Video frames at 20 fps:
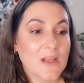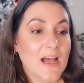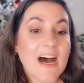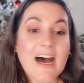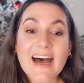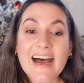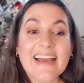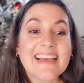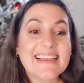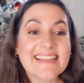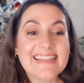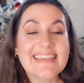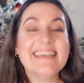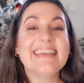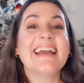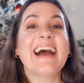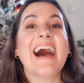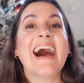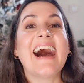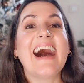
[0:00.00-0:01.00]

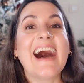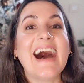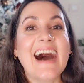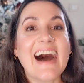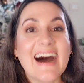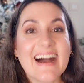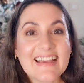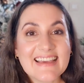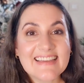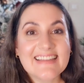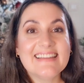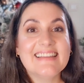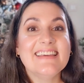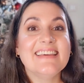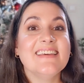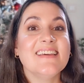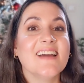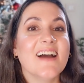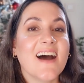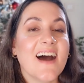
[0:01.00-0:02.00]
Highly,
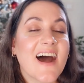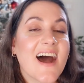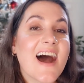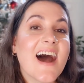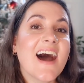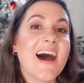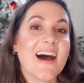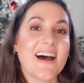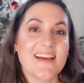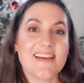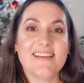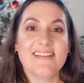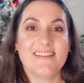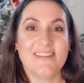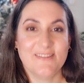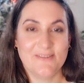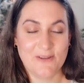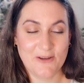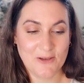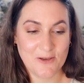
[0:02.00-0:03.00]
highly,
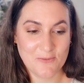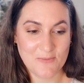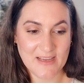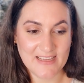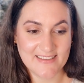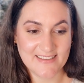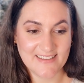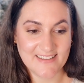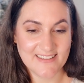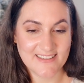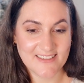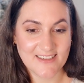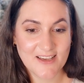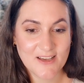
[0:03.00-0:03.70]
highly recommended.